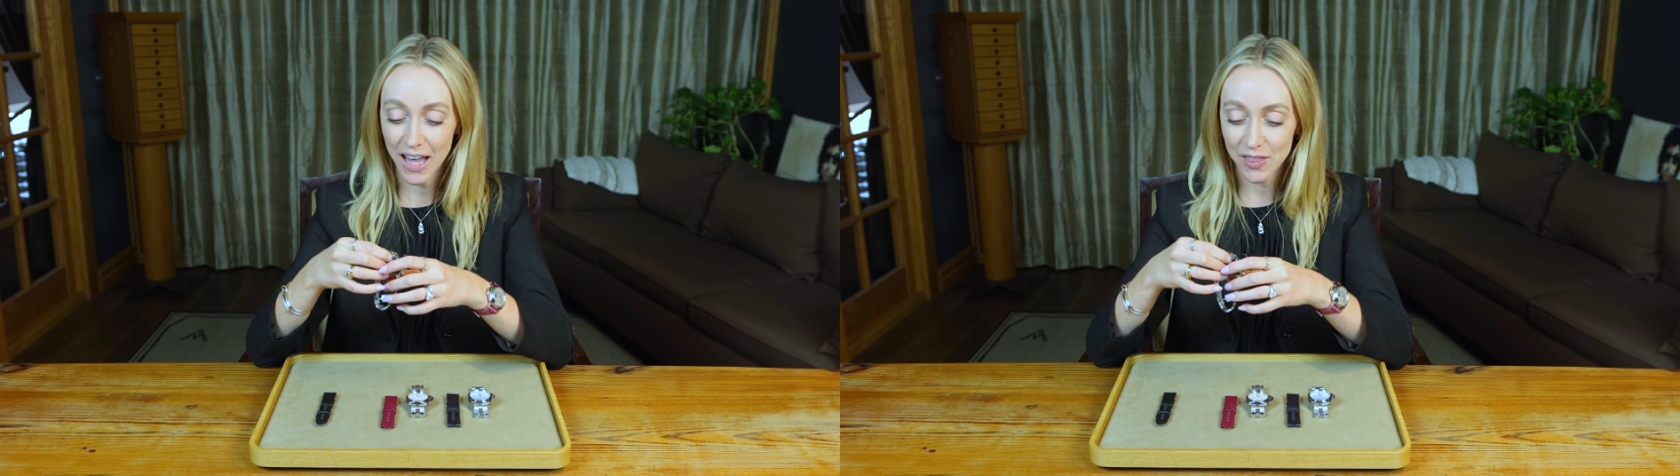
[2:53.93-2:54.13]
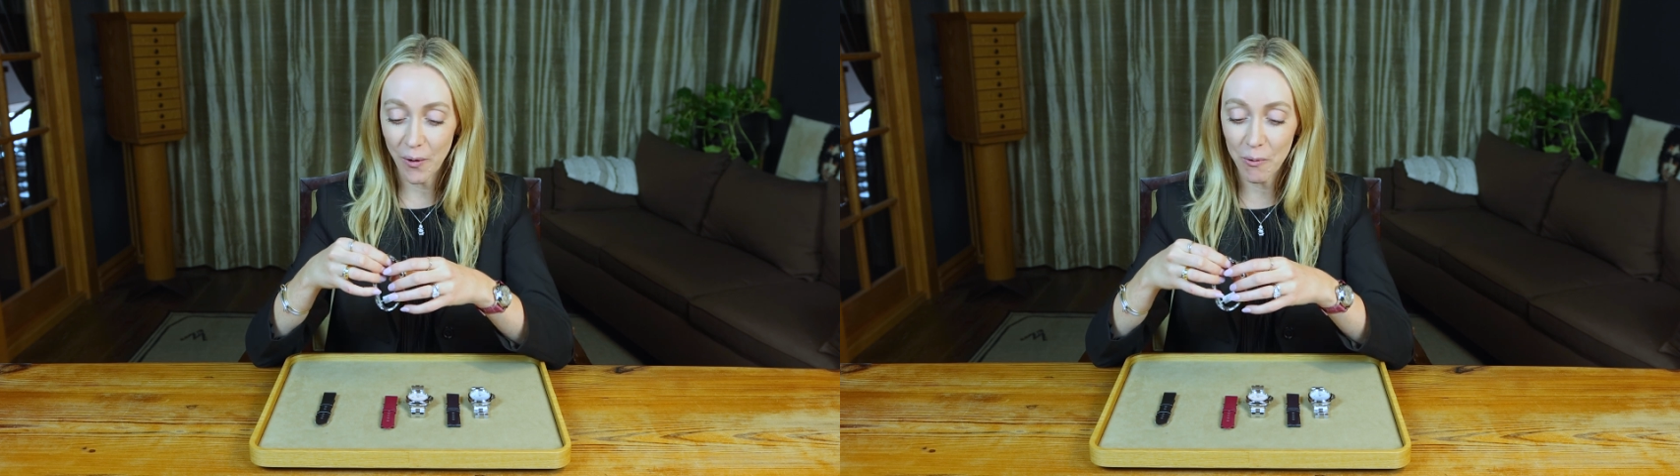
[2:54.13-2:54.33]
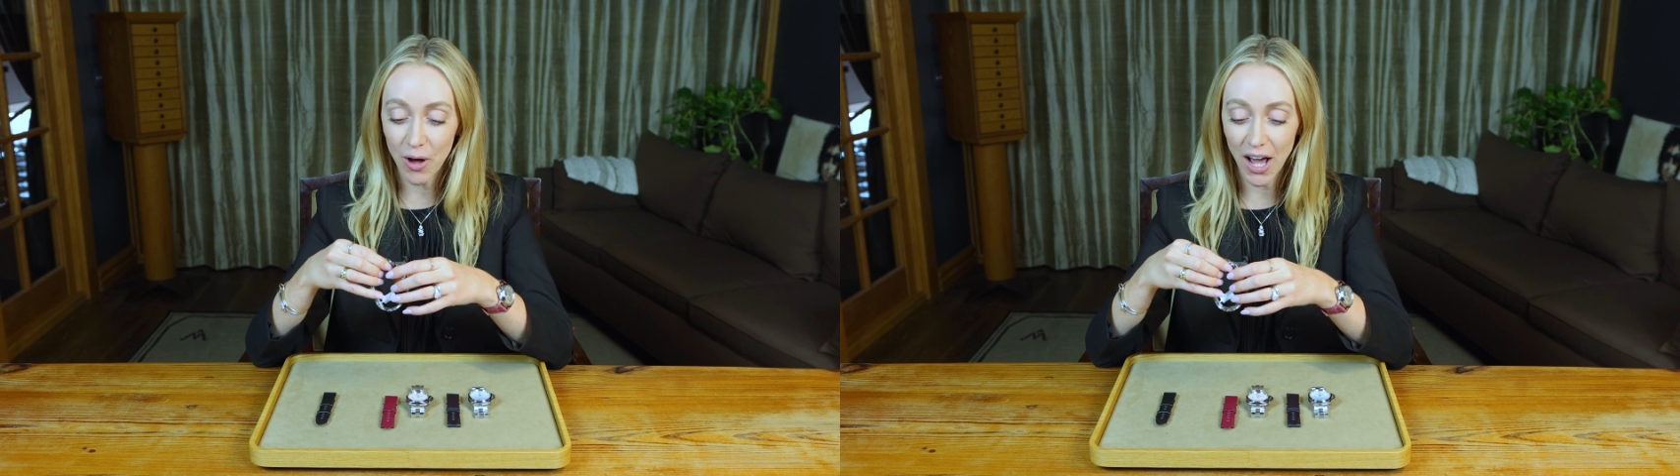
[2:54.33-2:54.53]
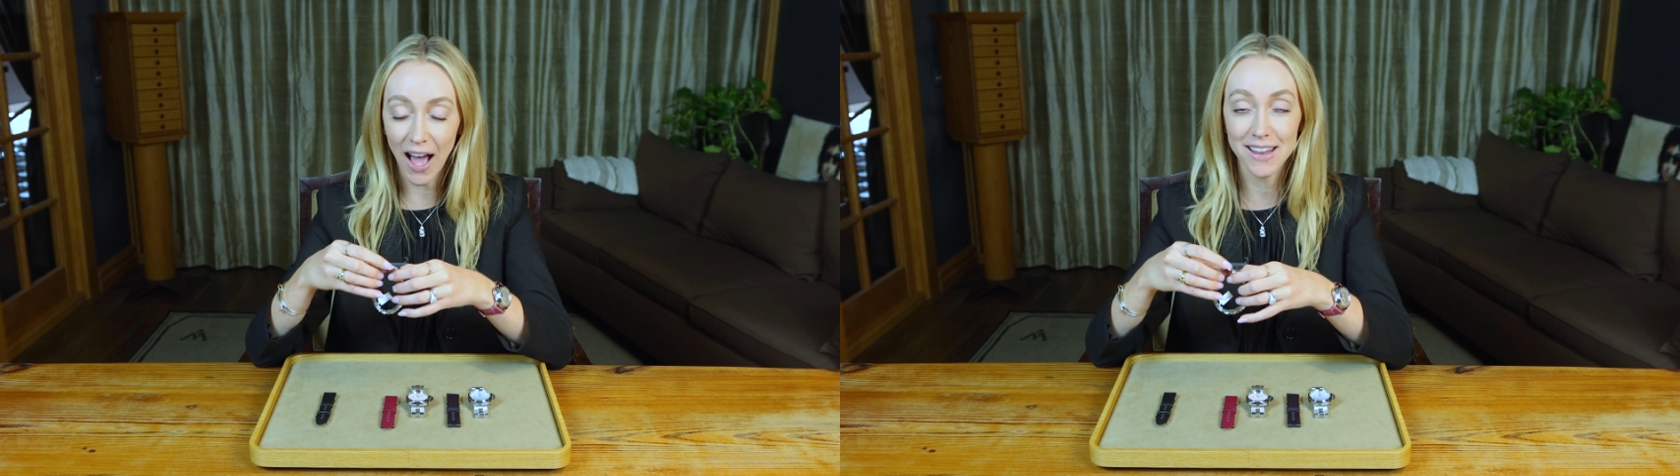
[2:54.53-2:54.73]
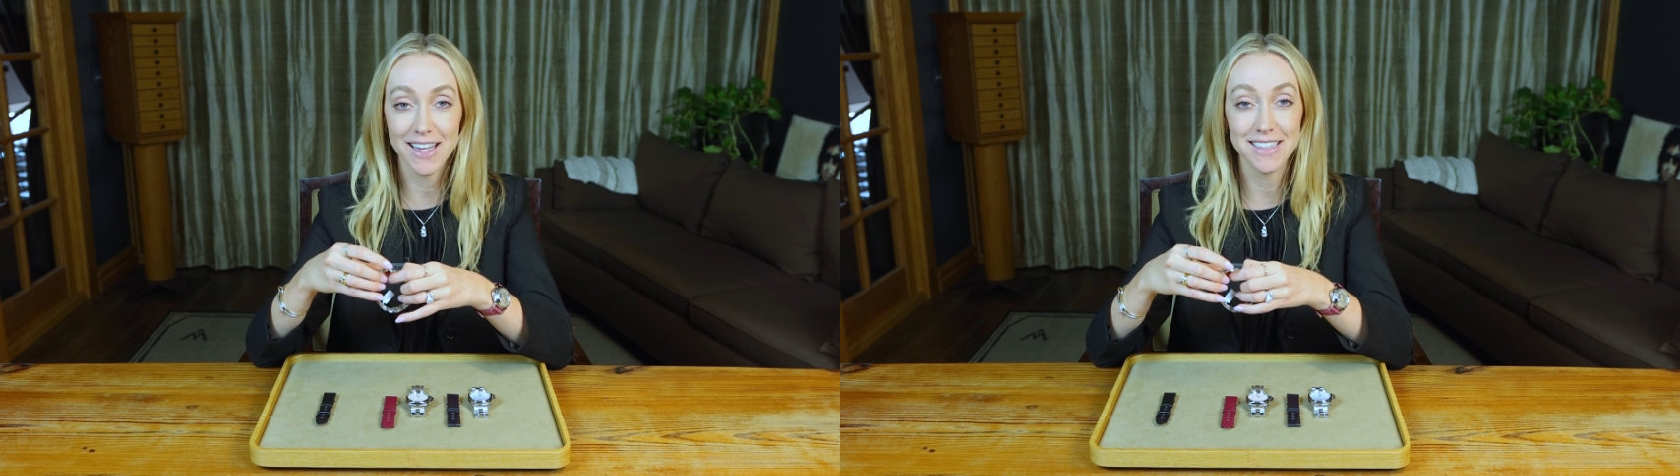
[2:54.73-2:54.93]
Now I want to
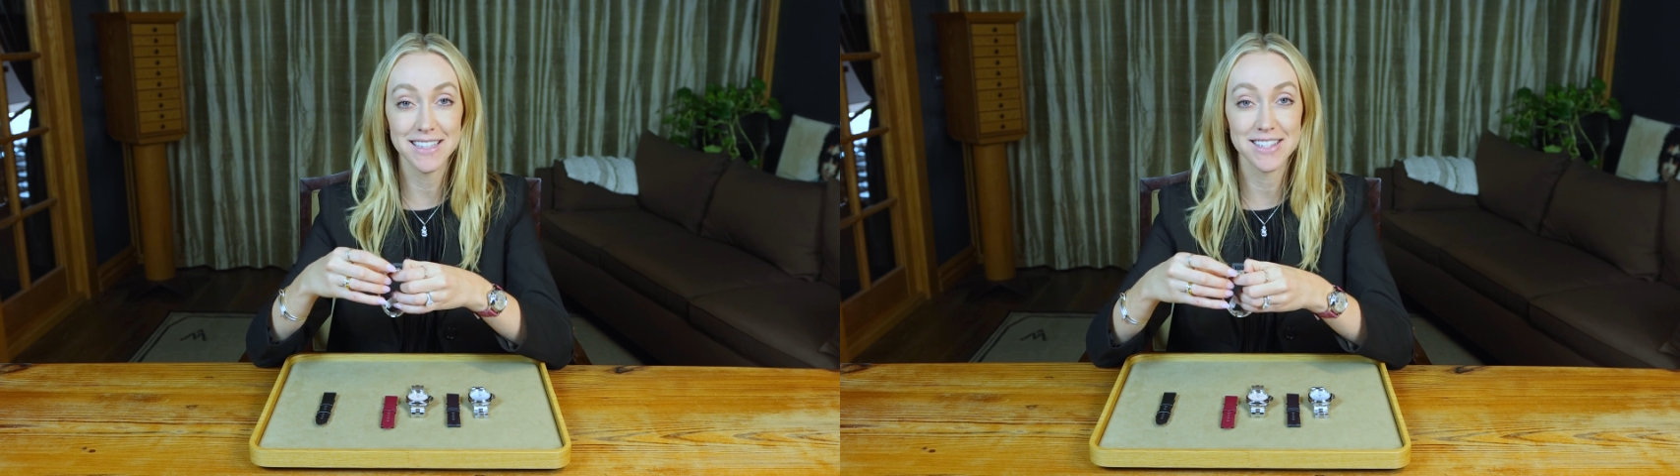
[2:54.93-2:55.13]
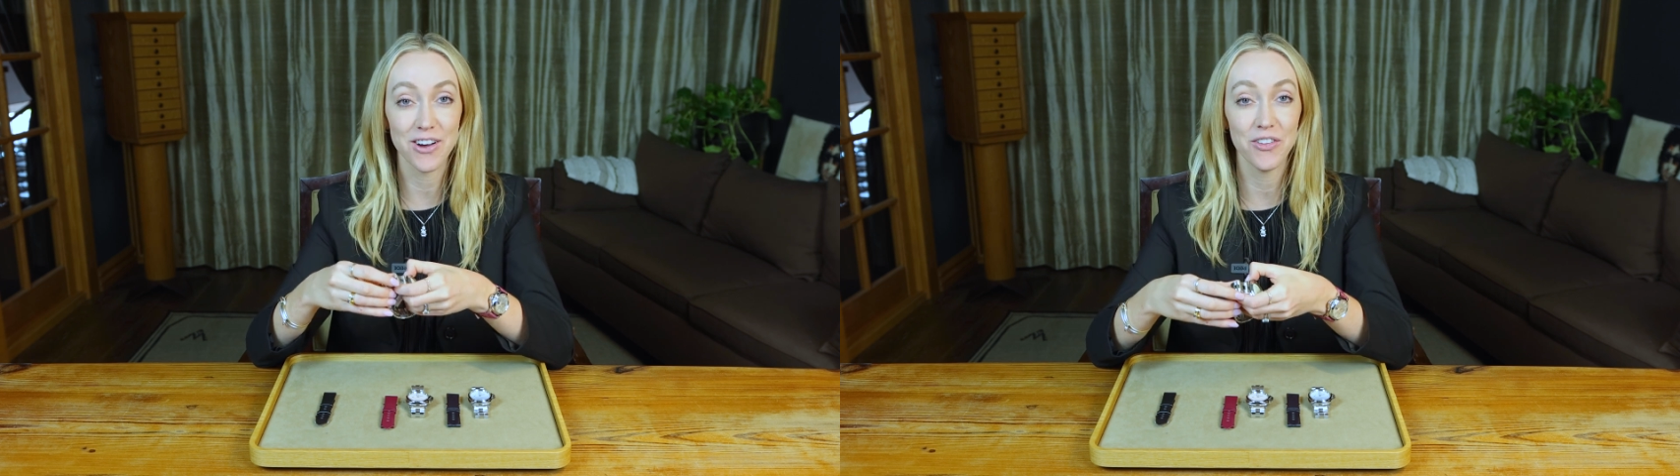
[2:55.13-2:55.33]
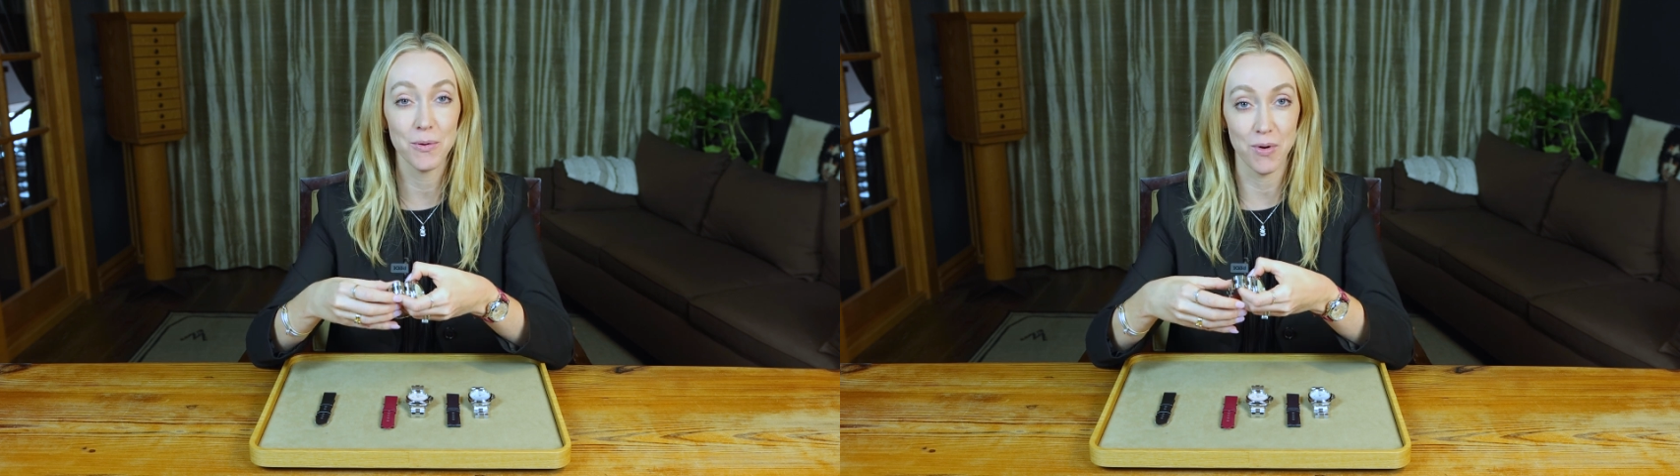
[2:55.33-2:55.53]
highlight a detail on the